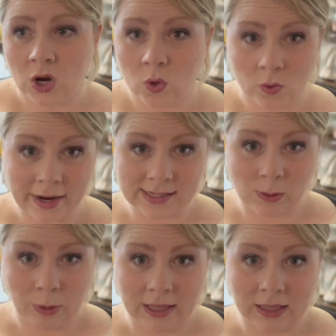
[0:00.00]

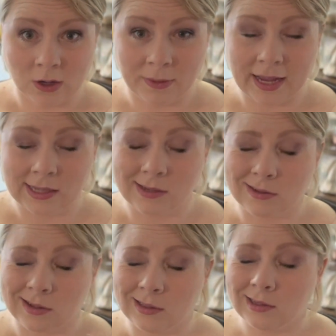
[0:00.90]
recipe a little bit, because it was
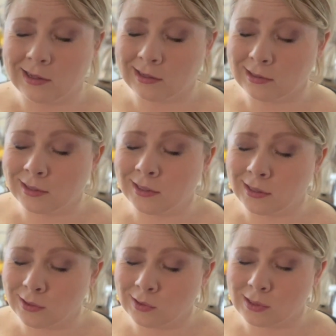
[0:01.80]
a little
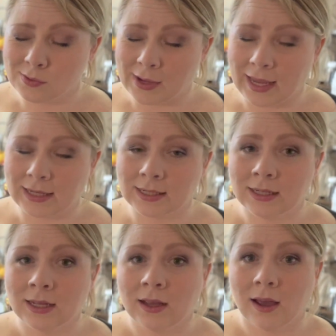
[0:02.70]
too sweet,
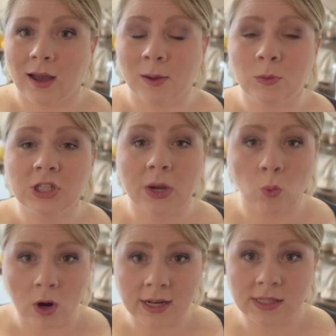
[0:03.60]
which I
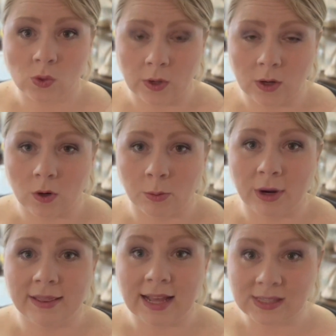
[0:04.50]
wanted sweet
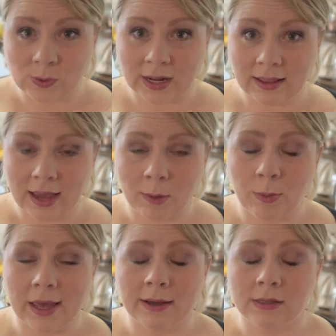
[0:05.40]
cornbread. That's what I like,
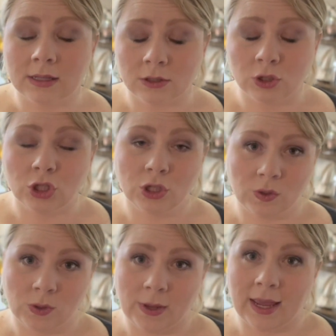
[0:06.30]
but it was a little too
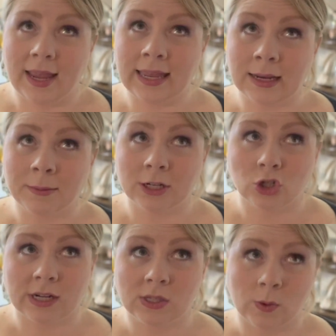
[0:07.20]
sweet. And I'm gonna
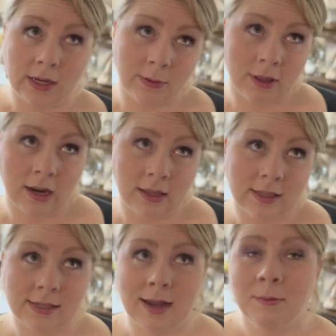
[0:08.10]
try sweeten it with honey
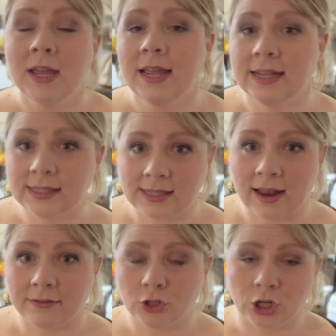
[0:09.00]
this time instead
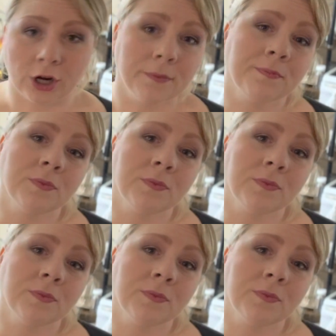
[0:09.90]
of sugar.